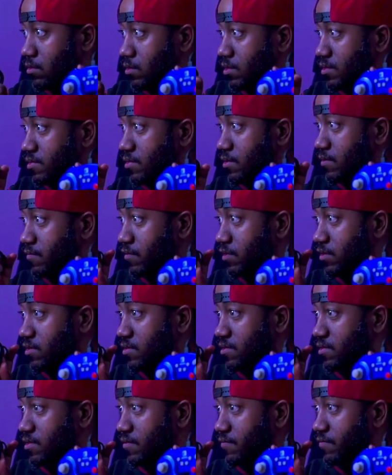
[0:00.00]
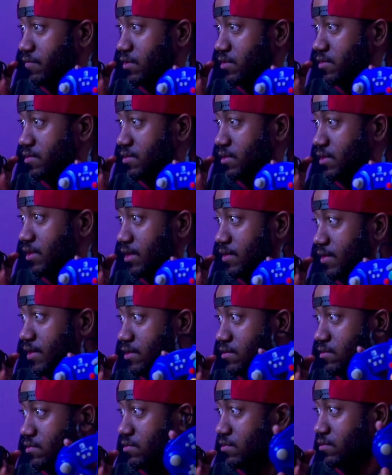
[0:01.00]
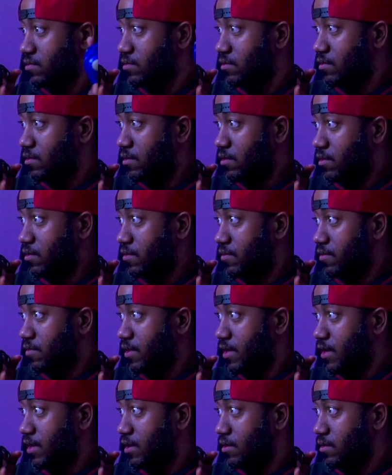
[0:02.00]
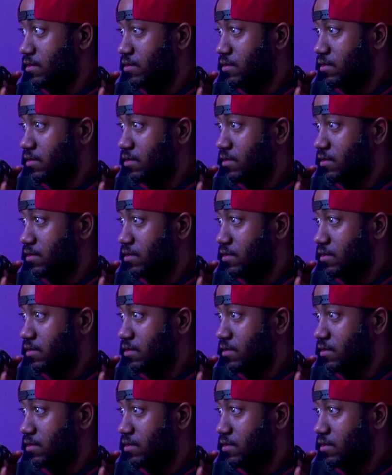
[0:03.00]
let's see if you can see that. That's that.